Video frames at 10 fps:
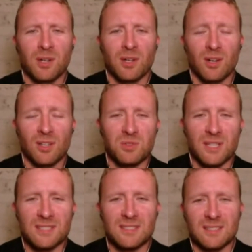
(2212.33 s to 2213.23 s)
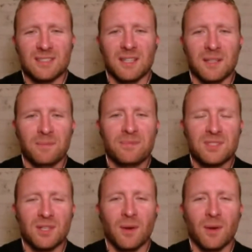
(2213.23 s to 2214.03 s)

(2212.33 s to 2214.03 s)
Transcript: park, all dressed the same. So